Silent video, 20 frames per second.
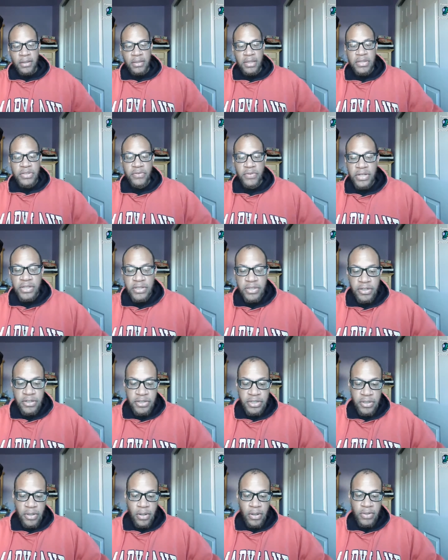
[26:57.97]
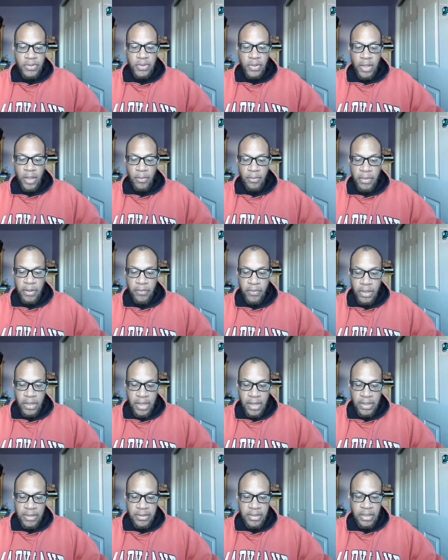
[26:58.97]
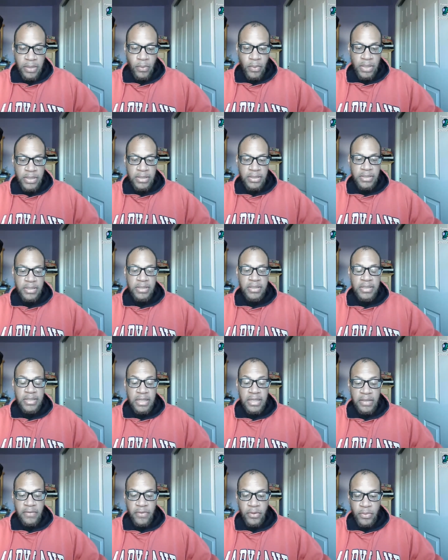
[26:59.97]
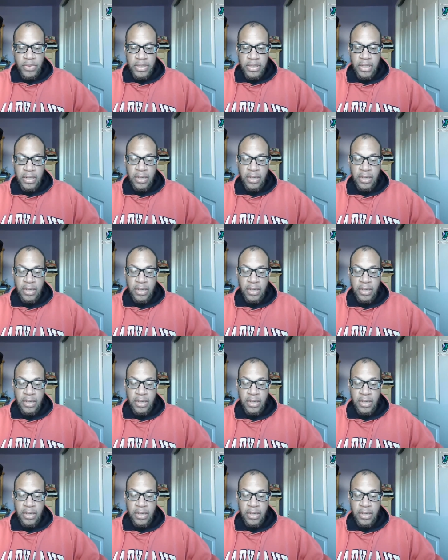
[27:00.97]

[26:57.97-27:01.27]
This research also helped me realize that it wasn't just Steve who was